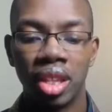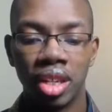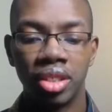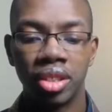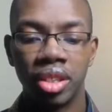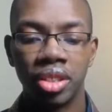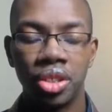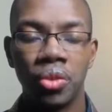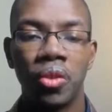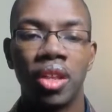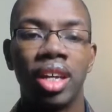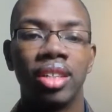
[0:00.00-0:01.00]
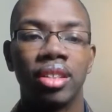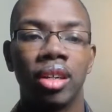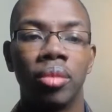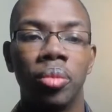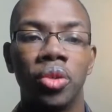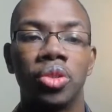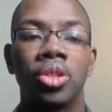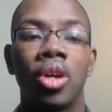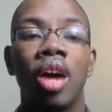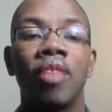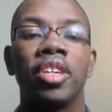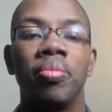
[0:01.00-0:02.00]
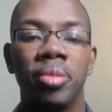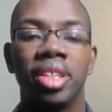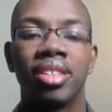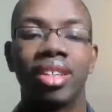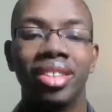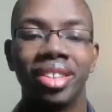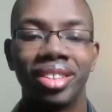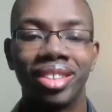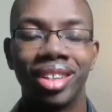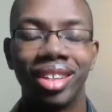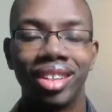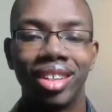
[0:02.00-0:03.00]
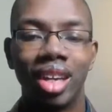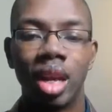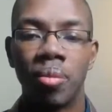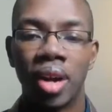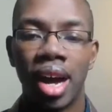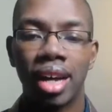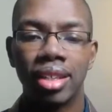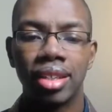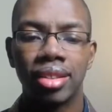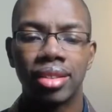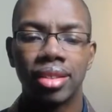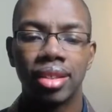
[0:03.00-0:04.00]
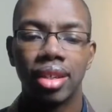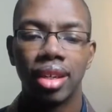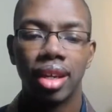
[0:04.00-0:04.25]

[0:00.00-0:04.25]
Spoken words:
these are the two things that are most often misunderstood in practice.